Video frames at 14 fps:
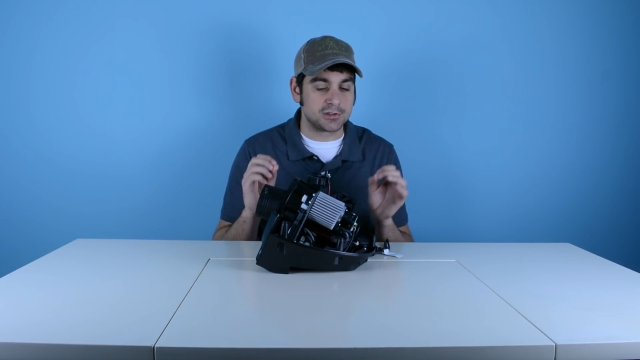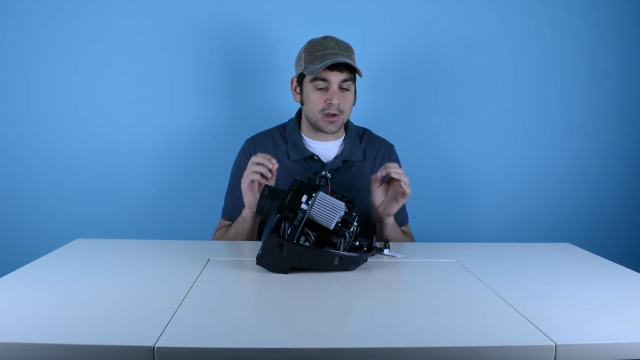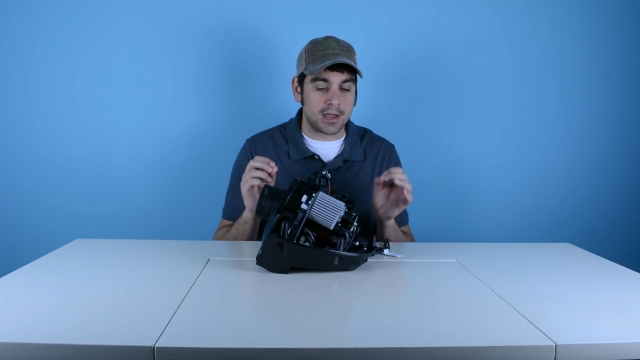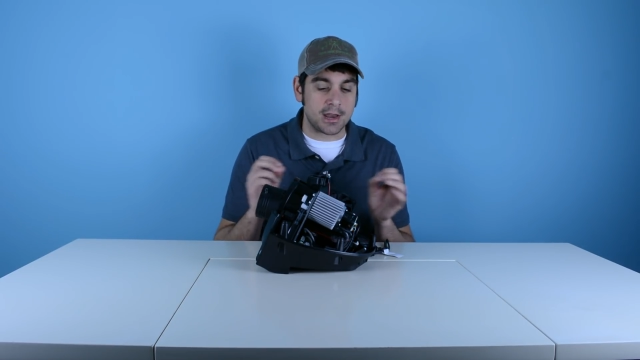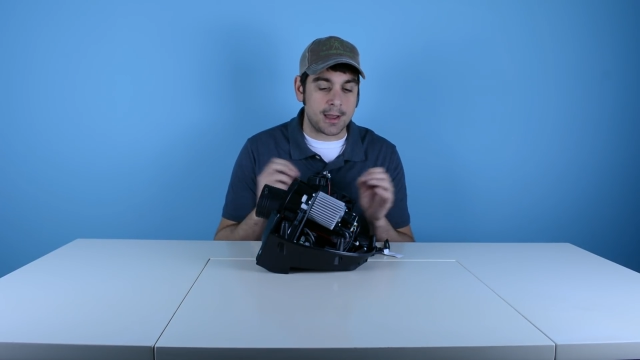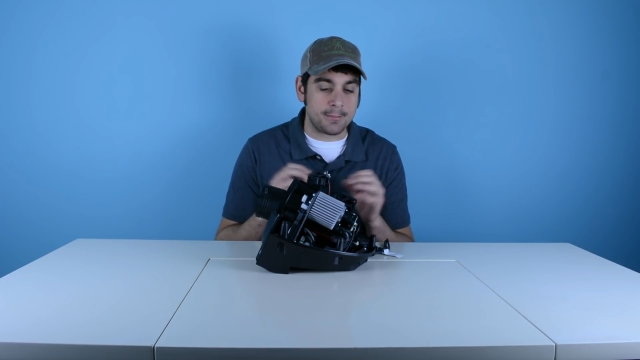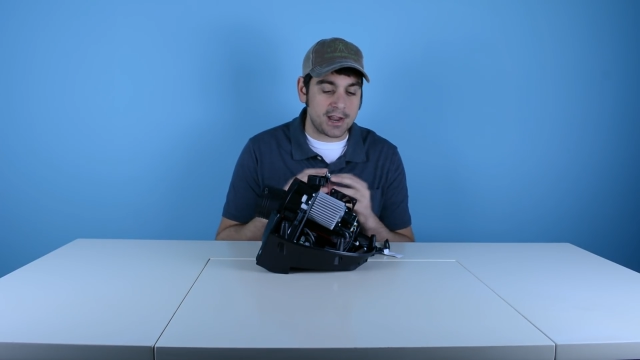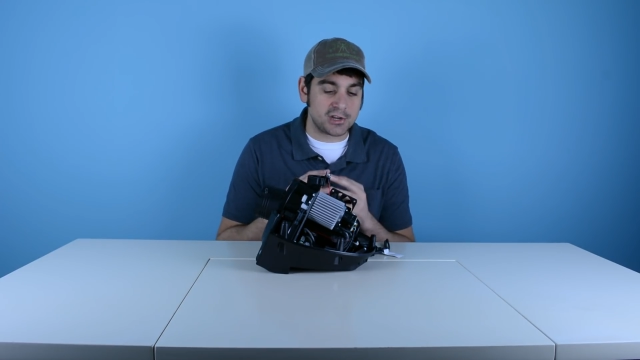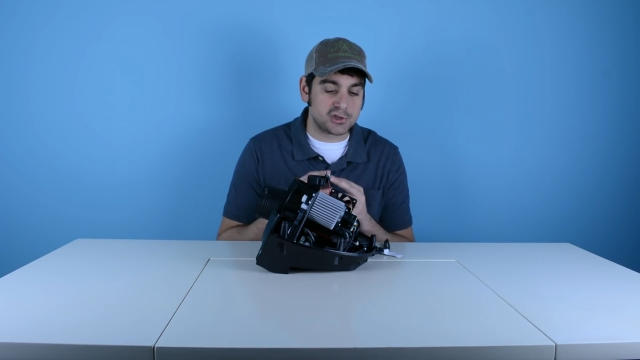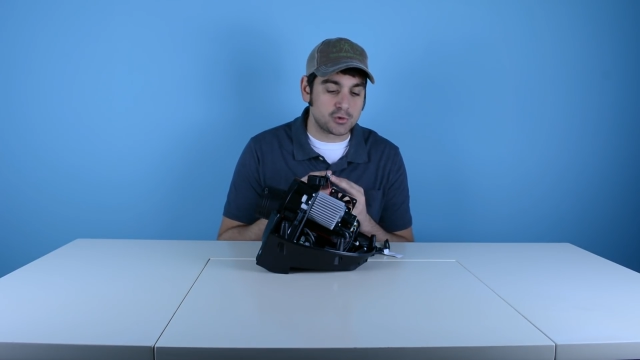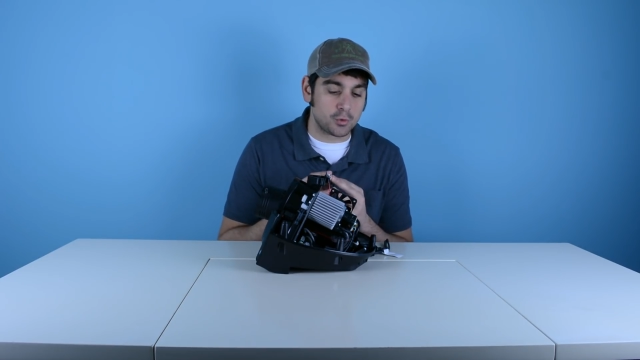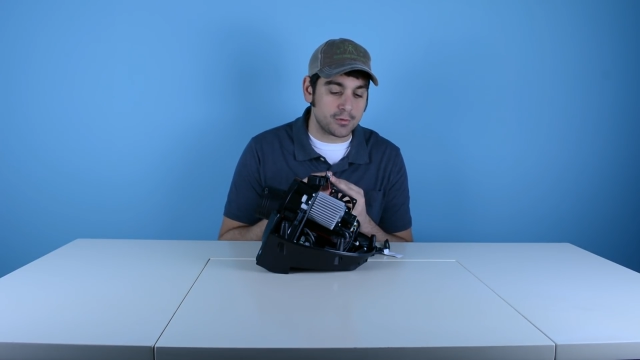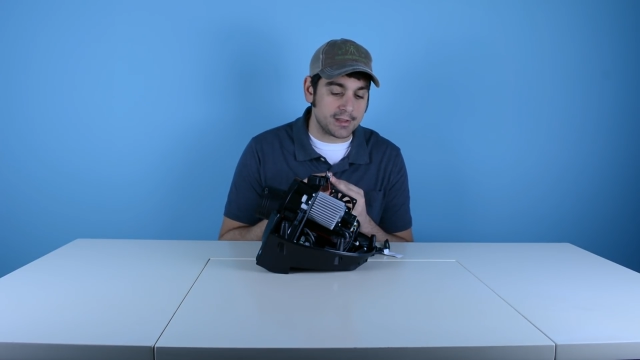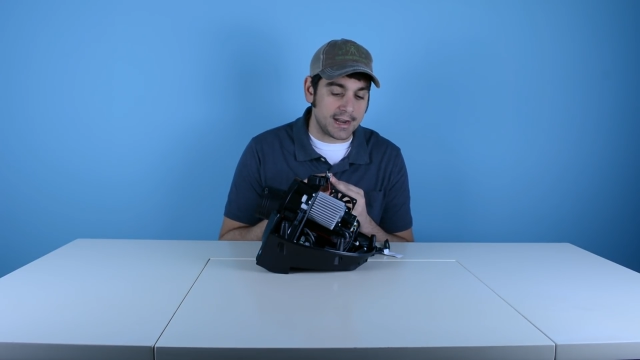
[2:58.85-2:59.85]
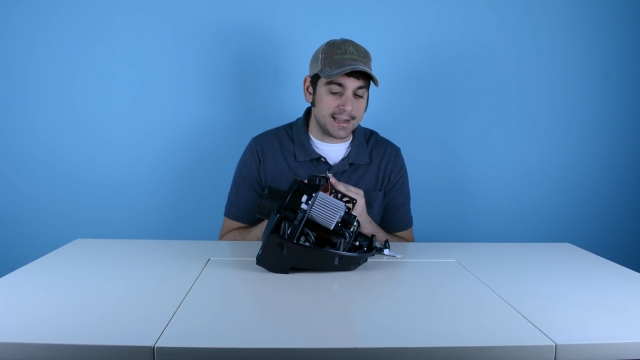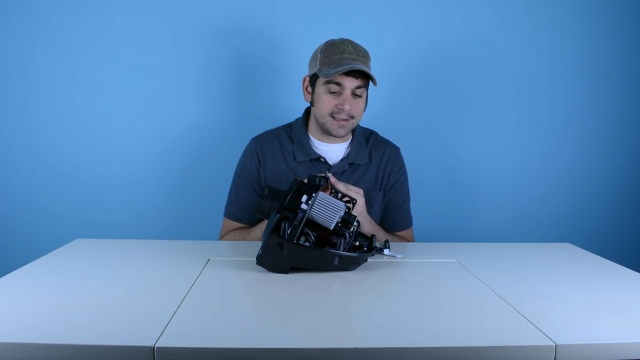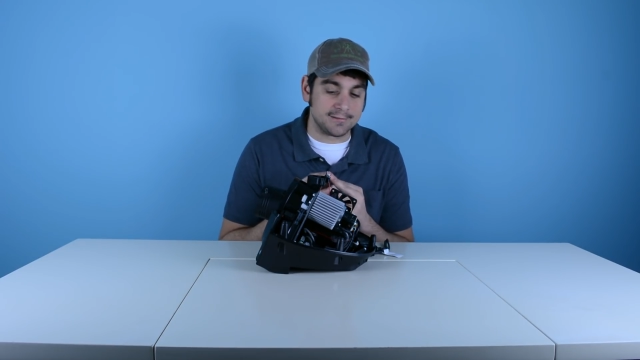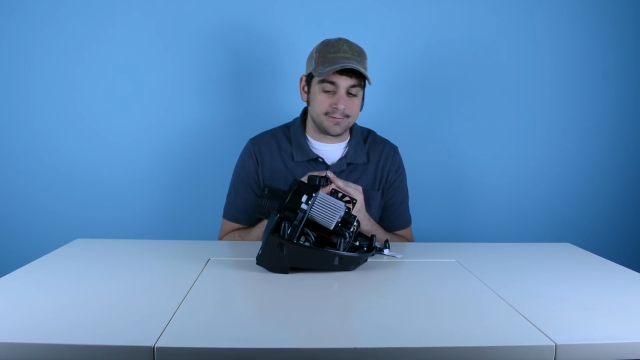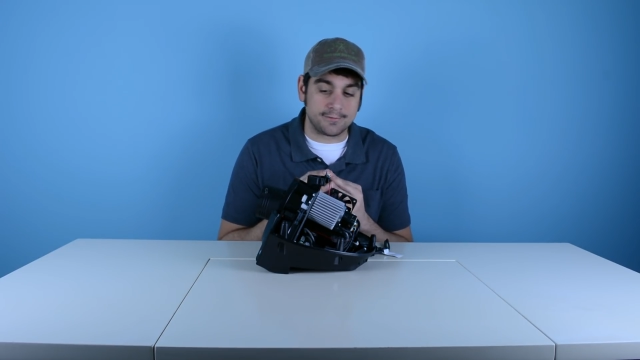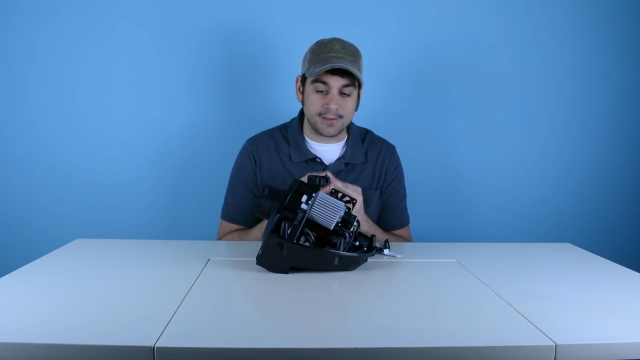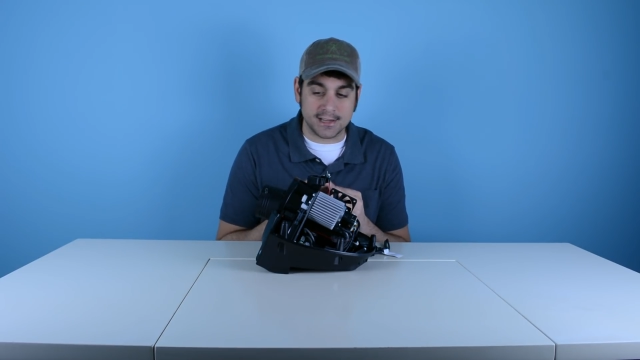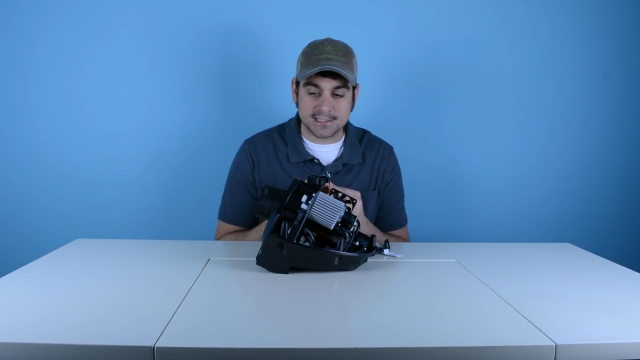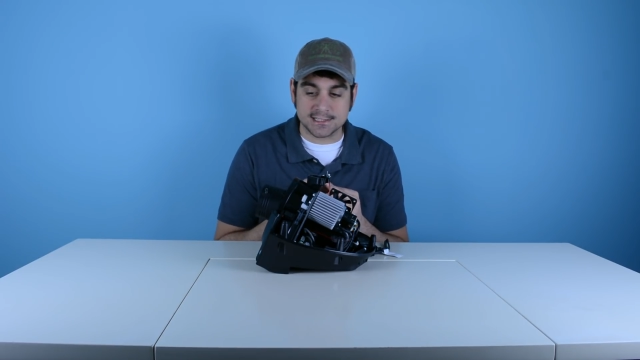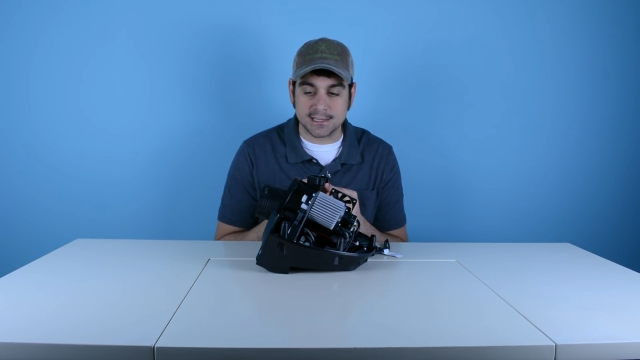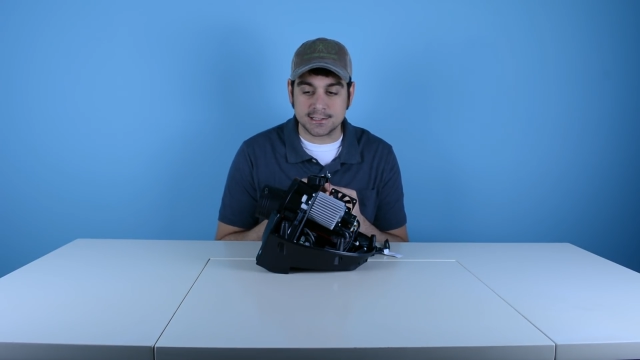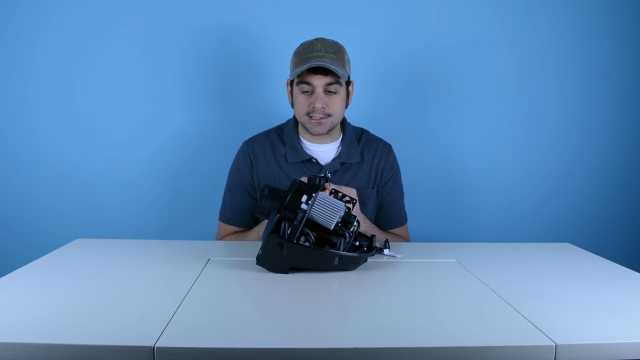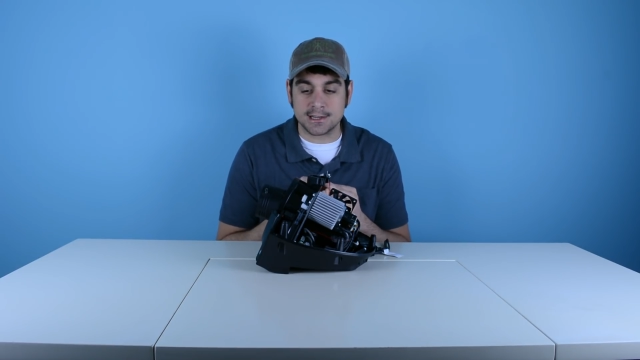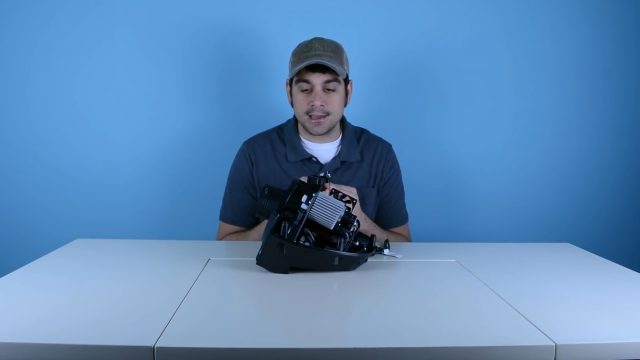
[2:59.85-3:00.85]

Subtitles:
so I'm not sure that I could fix it.